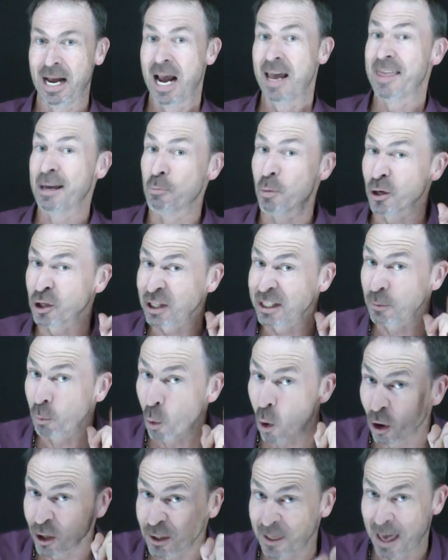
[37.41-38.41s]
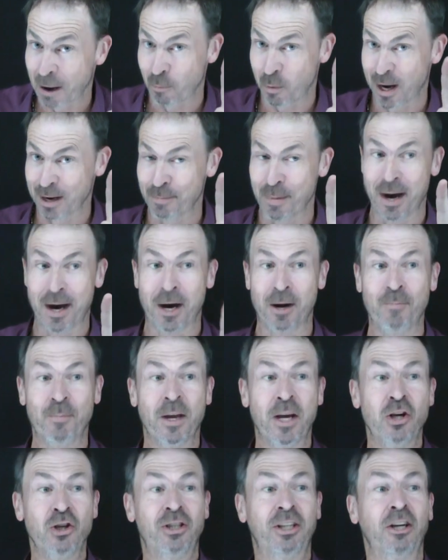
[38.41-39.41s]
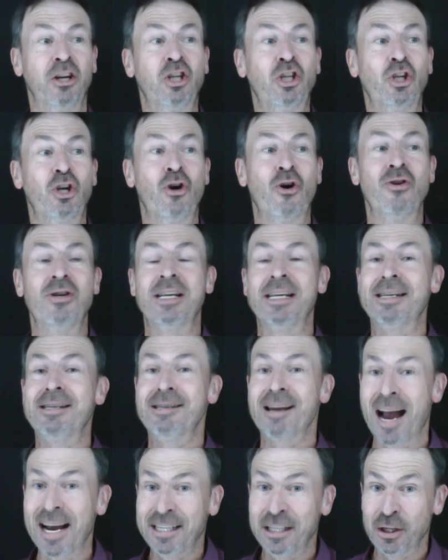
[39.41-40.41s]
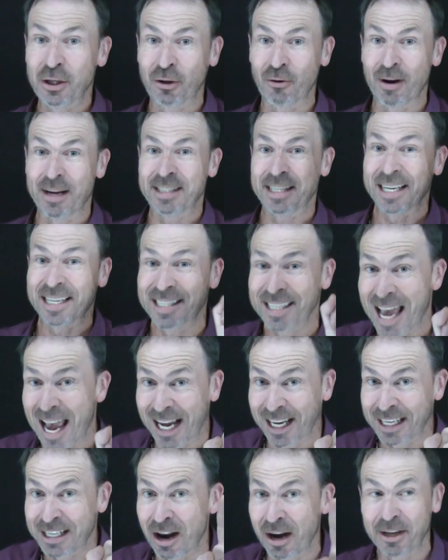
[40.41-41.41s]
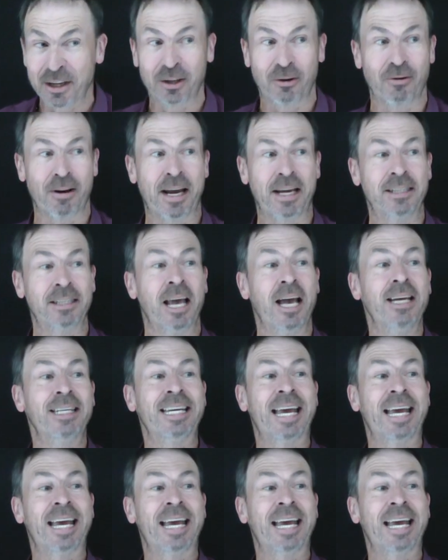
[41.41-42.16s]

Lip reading: And then once she's walked that 1 mile, she's going to turn 90 degrees, exactly 90 degrees,